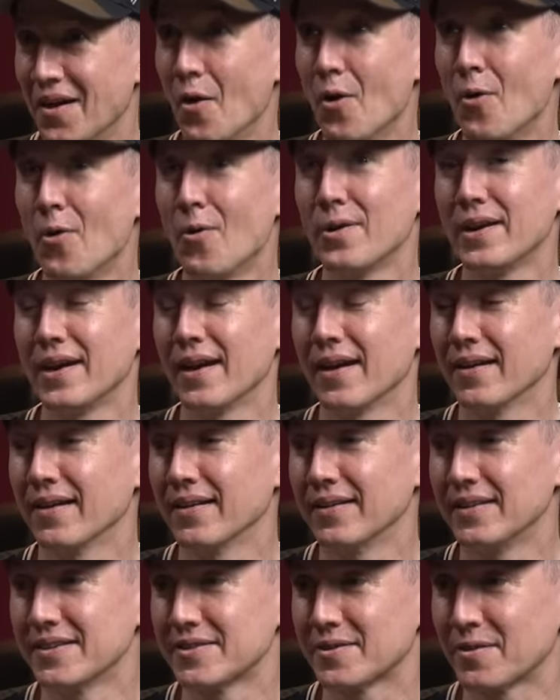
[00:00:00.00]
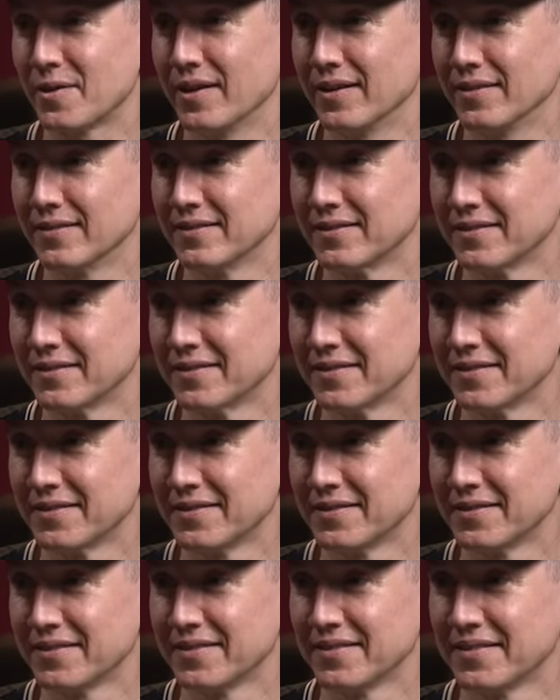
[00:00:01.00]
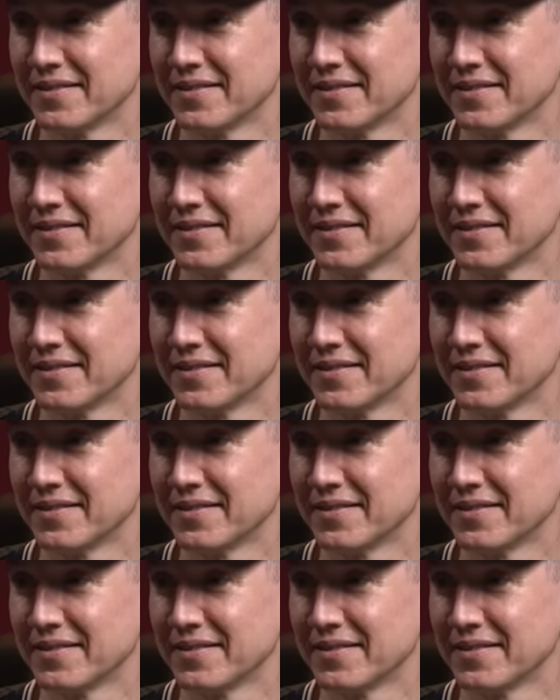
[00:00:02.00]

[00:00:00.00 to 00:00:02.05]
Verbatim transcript: Oh, him yeah, in the back of that great. truck with uh,